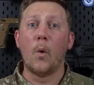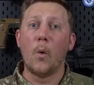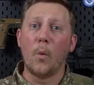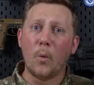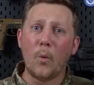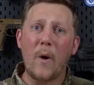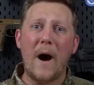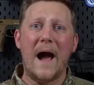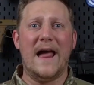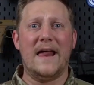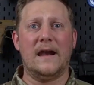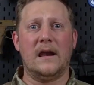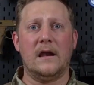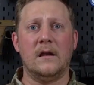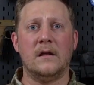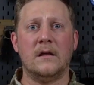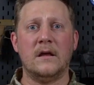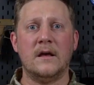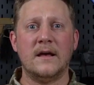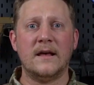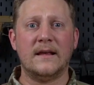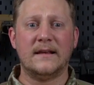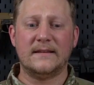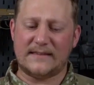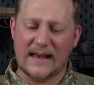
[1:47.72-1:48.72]
Well,
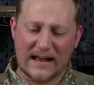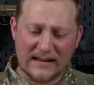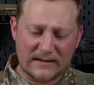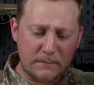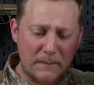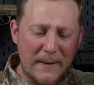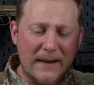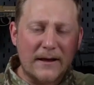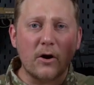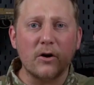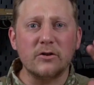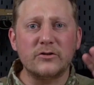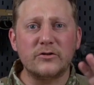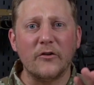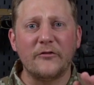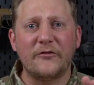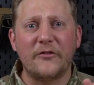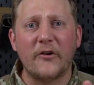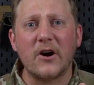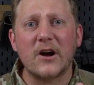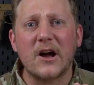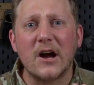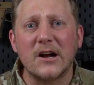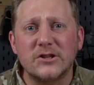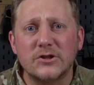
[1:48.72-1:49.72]
that's because you
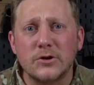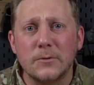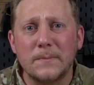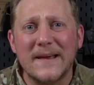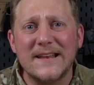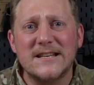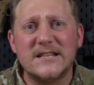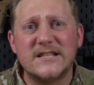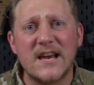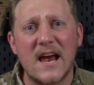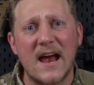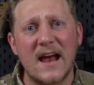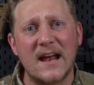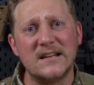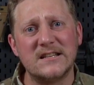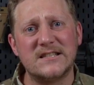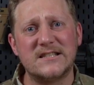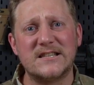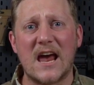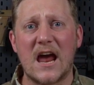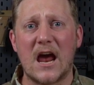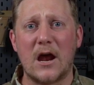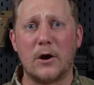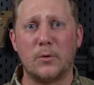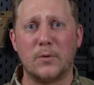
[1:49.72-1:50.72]
forgot to be
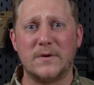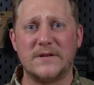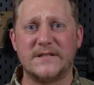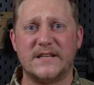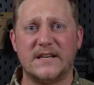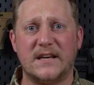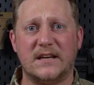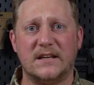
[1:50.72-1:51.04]
gentle with